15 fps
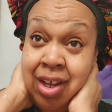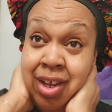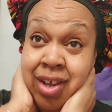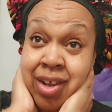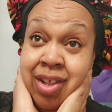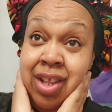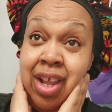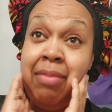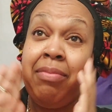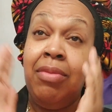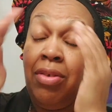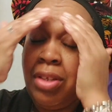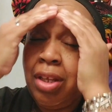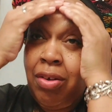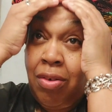that
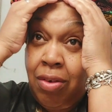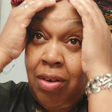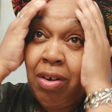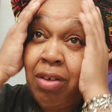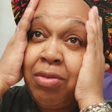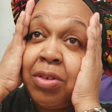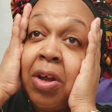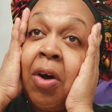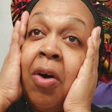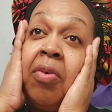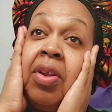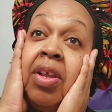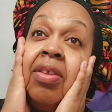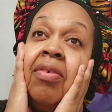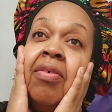music on or those
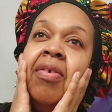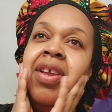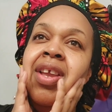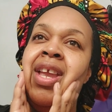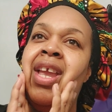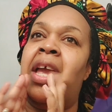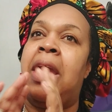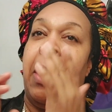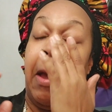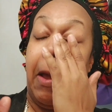oldies on. Yeah.